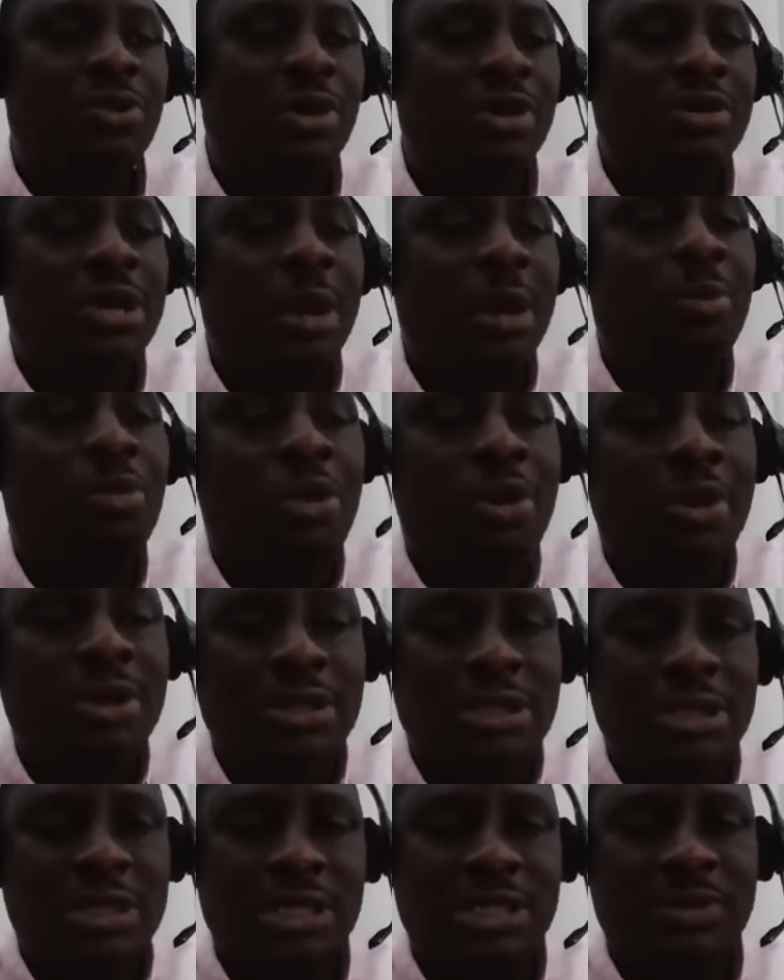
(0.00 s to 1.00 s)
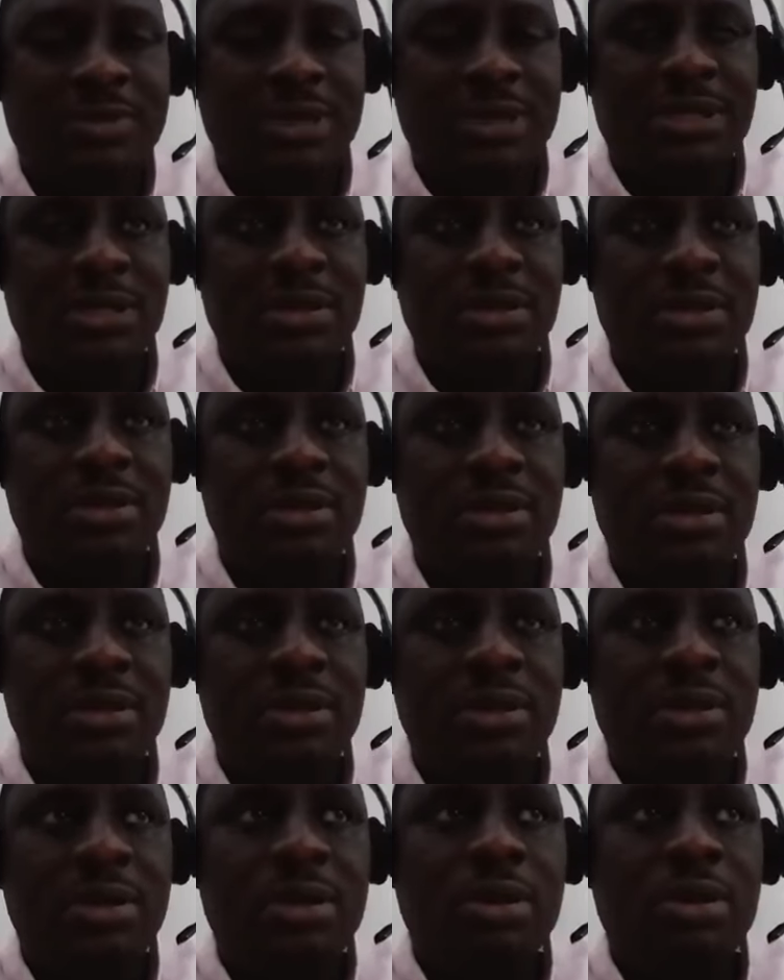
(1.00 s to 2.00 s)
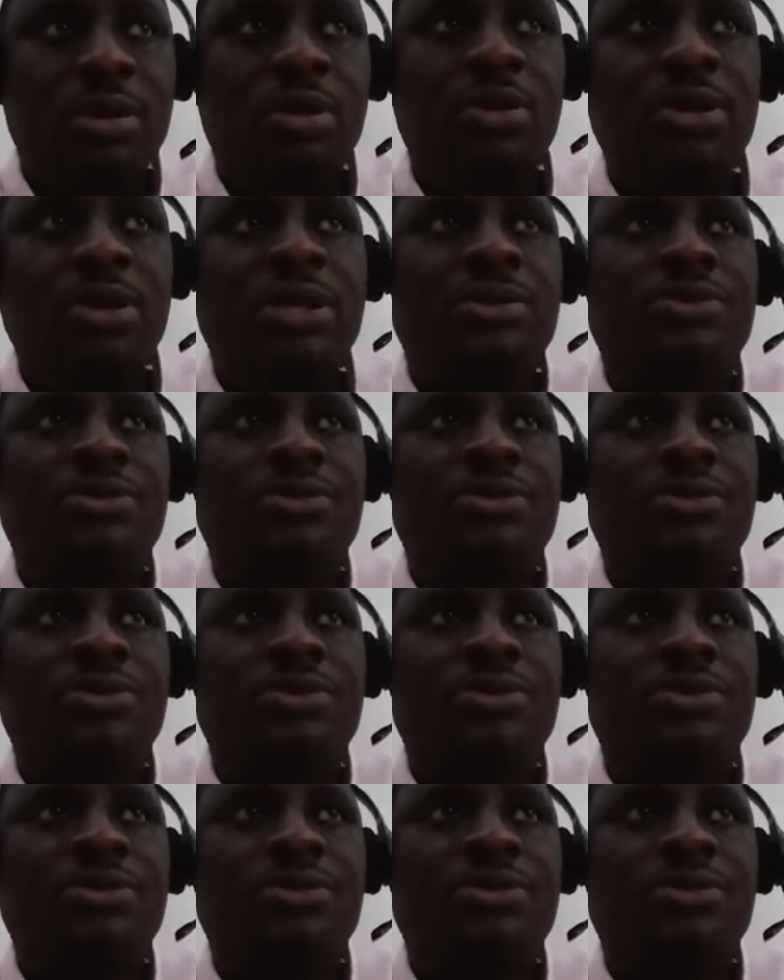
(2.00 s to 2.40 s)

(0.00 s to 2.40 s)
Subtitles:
we want to appoint this person? Or it